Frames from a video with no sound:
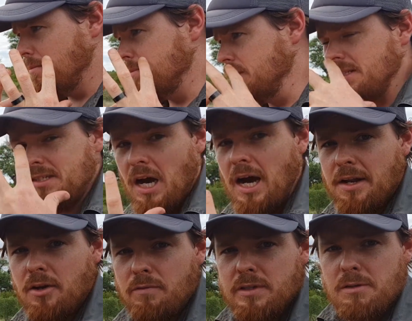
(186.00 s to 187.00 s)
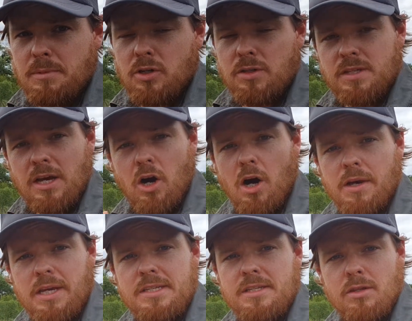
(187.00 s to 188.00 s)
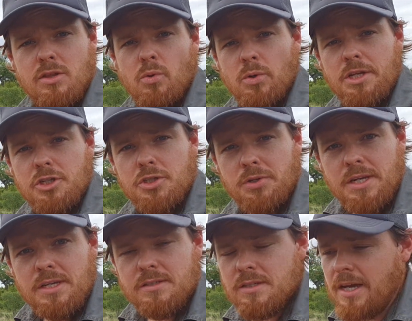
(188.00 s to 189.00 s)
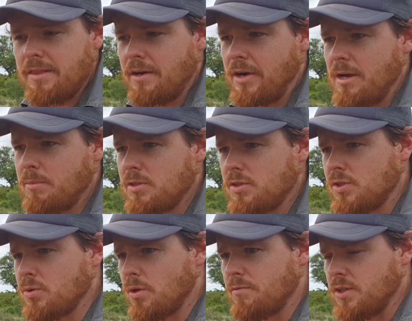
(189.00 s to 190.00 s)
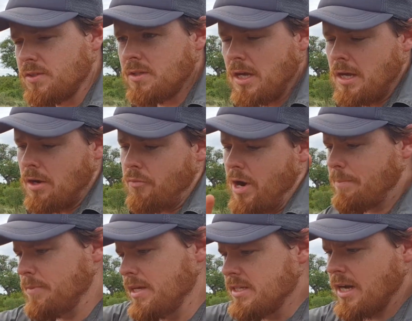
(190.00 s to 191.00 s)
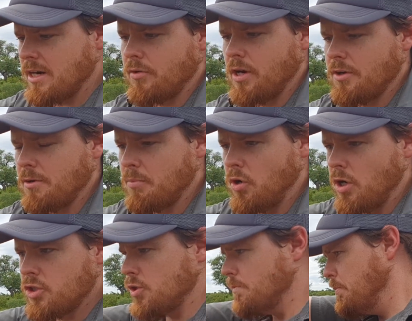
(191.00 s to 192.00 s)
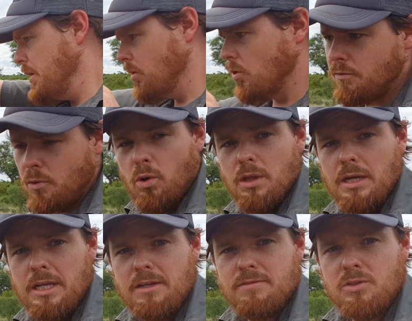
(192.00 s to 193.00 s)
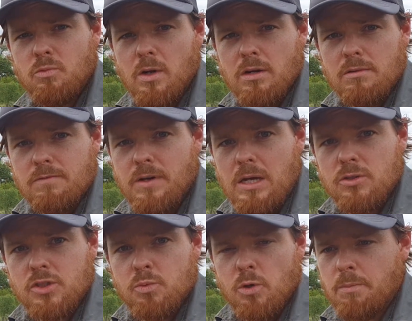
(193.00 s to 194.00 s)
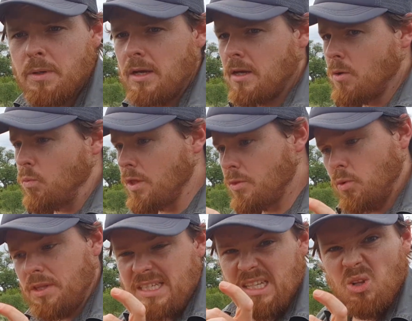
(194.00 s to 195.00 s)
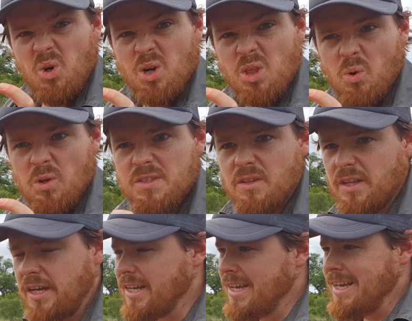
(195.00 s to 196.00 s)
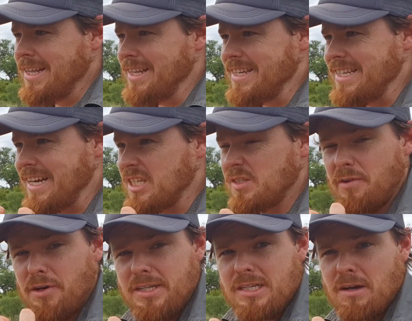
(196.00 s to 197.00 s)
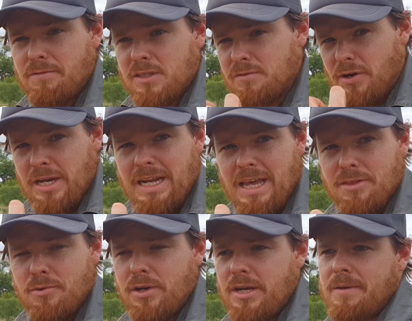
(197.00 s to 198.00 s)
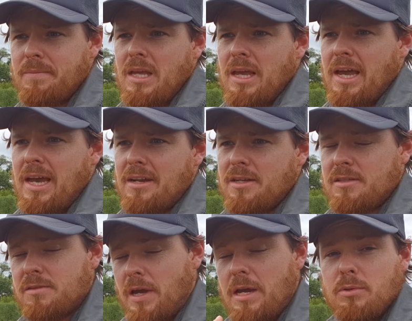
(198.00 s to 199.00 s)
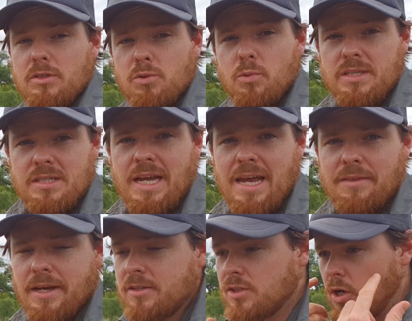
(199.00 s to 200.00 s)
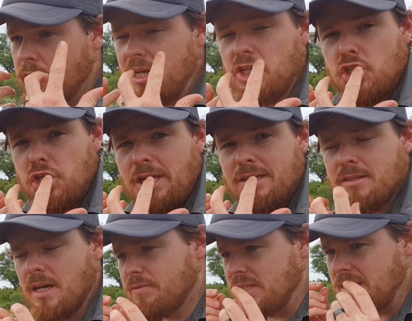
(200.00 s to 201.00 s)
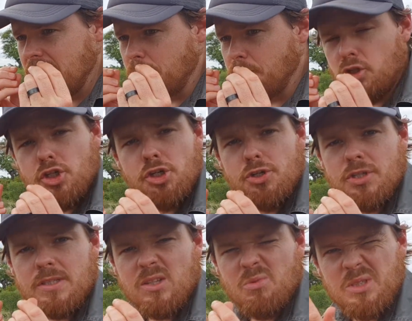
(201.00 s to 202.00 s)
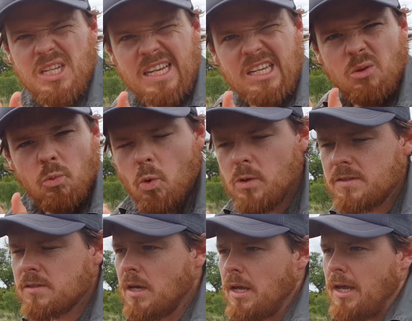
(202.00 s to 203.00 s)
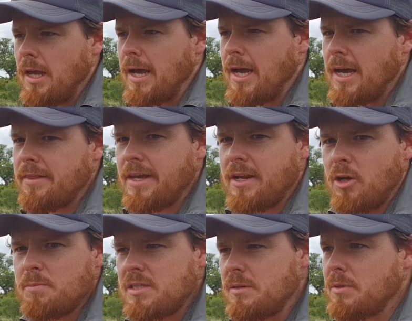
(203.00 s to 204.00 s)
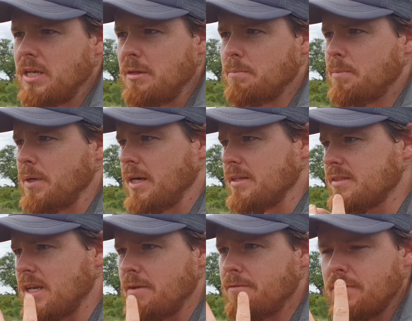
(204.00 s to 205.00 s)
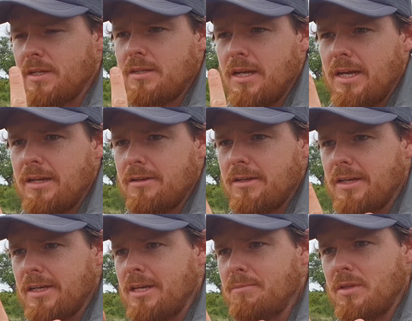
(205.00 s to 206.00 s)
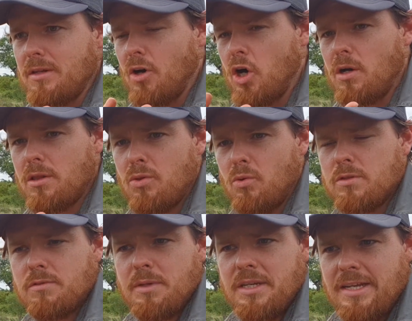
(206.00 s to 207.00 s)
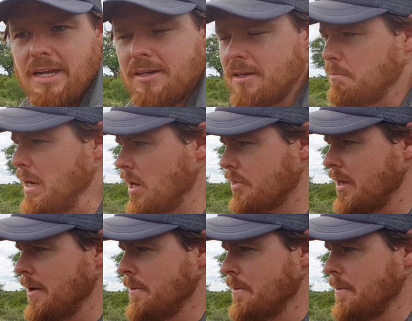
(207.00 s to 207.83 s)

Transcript: design, obviously, because they are eating thorny trees, and they're able to sort of just wrap their tongue around a branch, peel off all the leaves in one foul swoop with all these little hook thorns on there. Their tongue is very tough, it's very leathery, and it's able to withstand that. So their cheeks, they have these little protrusions, almost like little warts, and that helps them keep safe and keep the hard thorns from their delicate mouth.